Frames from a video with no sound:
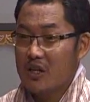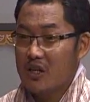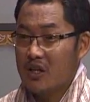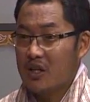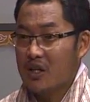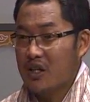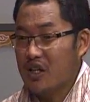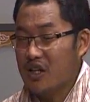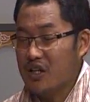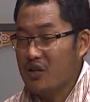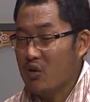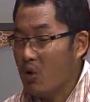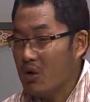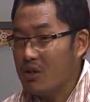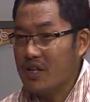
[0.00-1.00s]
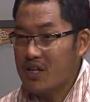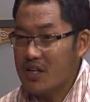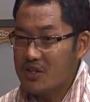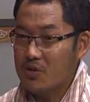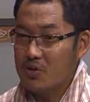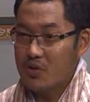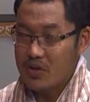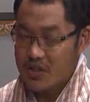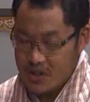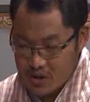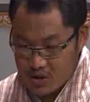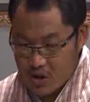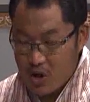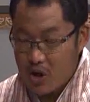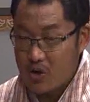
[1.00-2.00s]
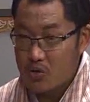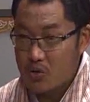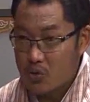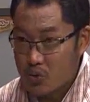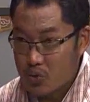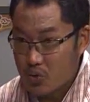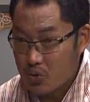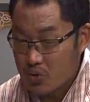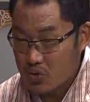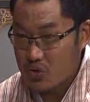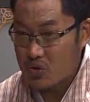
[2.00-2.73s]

in all the constituencies to